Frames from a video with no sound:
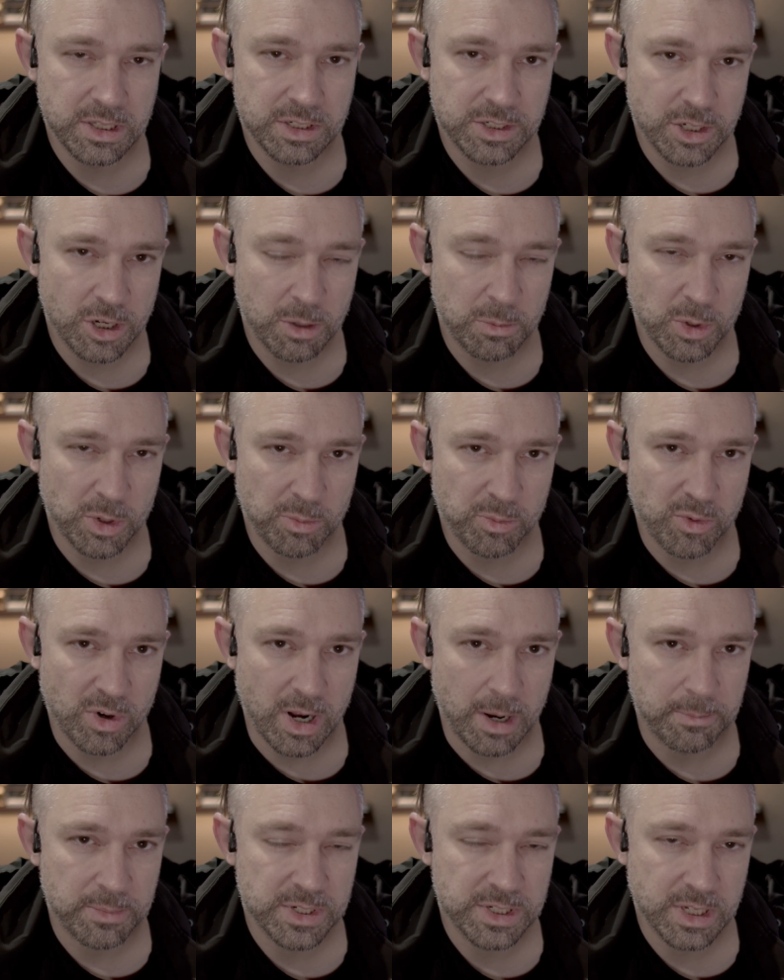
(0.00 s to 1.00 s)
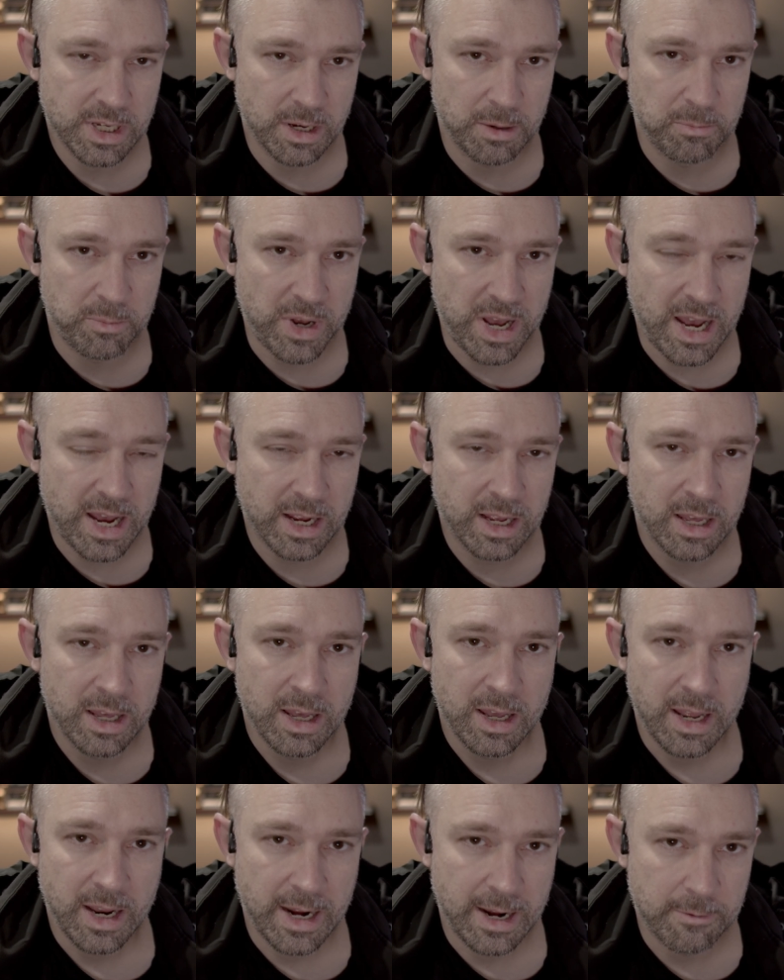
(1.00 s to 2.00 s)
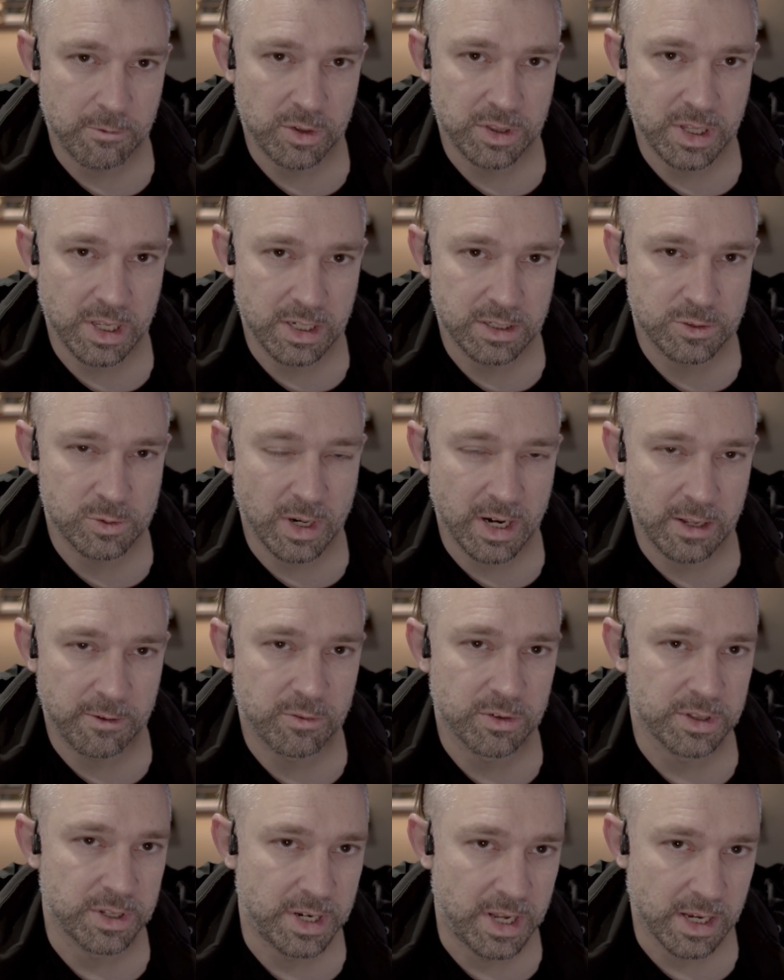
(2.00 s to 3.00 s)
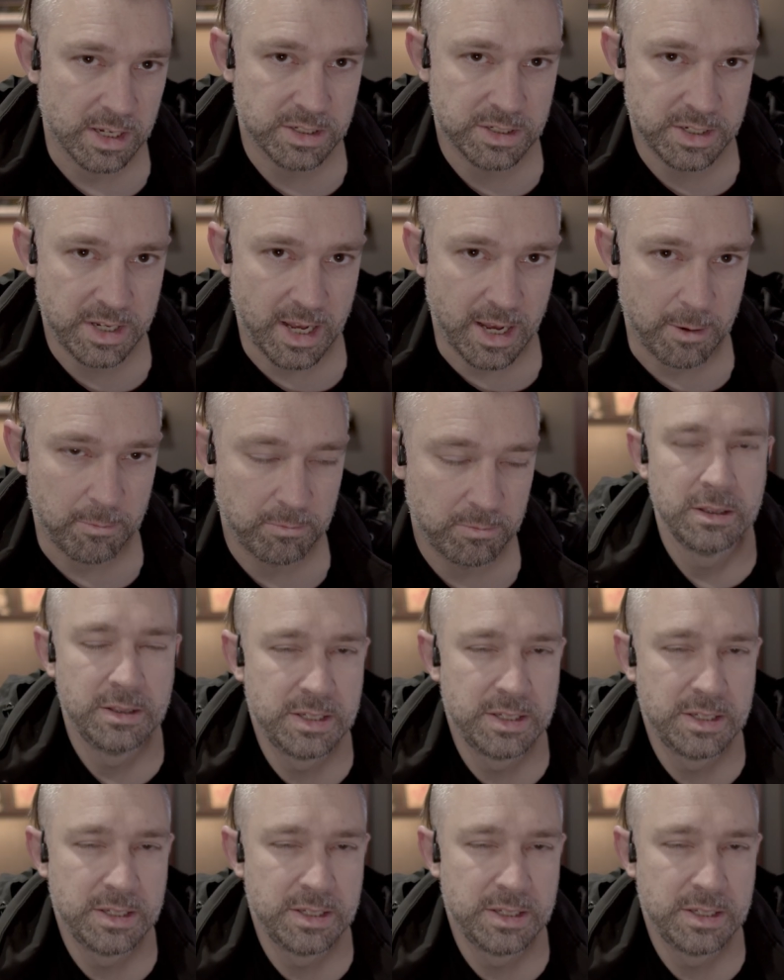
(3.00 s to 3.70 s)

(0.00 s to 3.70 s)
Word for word: the terminal prompt has come back and everything's ready for the next step.